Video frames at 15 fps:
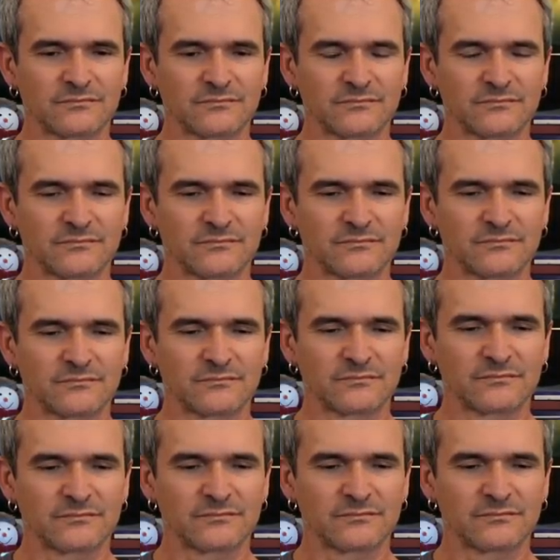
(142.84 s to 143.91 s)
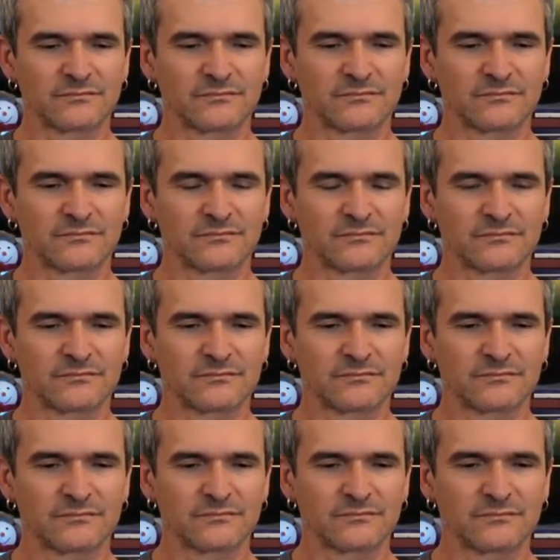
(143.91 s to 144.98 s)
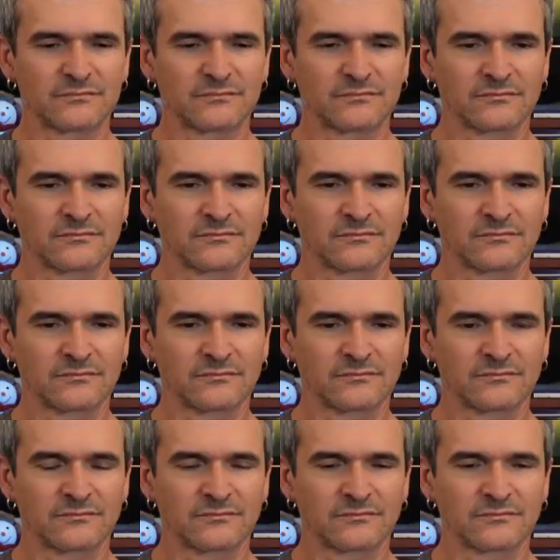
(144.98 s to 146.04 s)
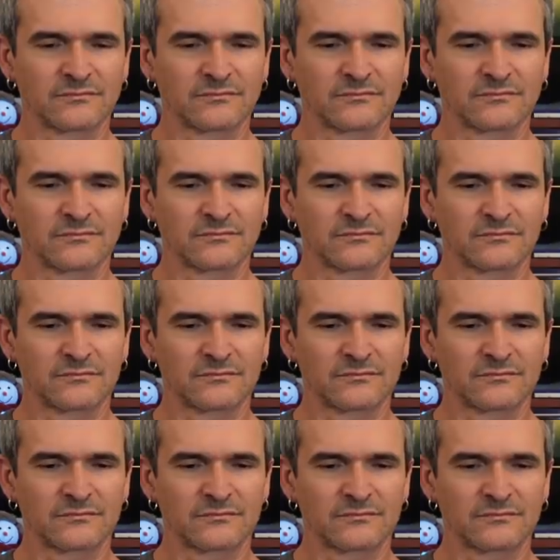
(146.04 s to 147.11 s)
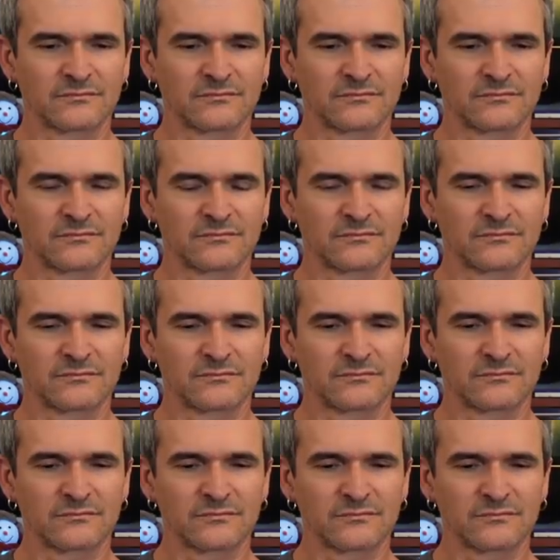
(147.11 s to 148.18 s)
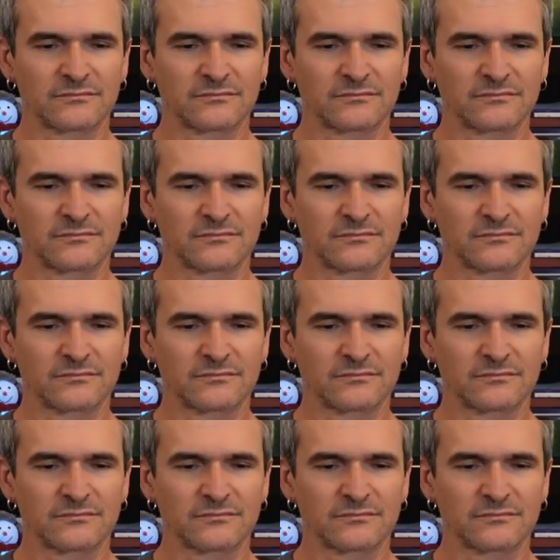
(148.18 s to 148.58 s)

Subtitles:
This person isn't speaking.